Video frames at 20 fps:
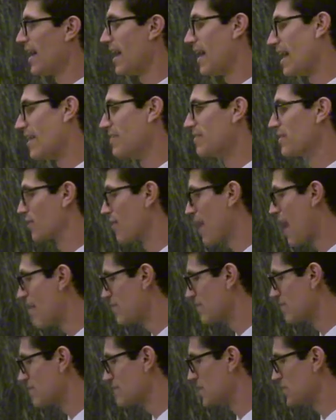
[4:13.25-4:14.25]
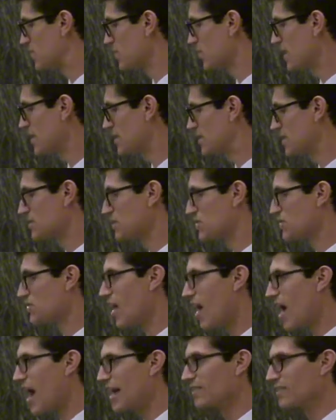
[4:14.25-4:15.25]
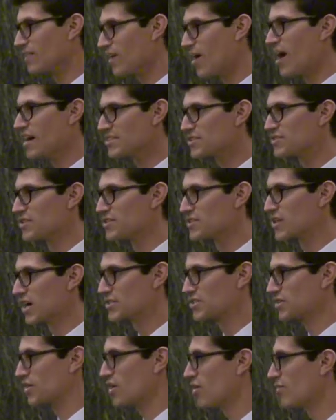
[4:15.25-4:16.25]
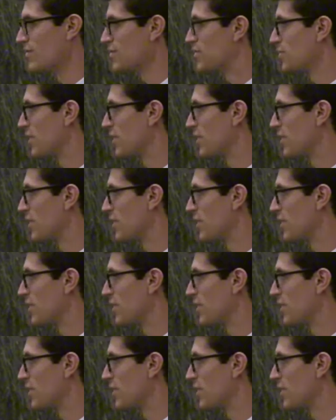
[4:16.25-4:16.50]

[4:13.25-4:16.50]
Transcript: And the Grabian situation is not lost on Shostakovich,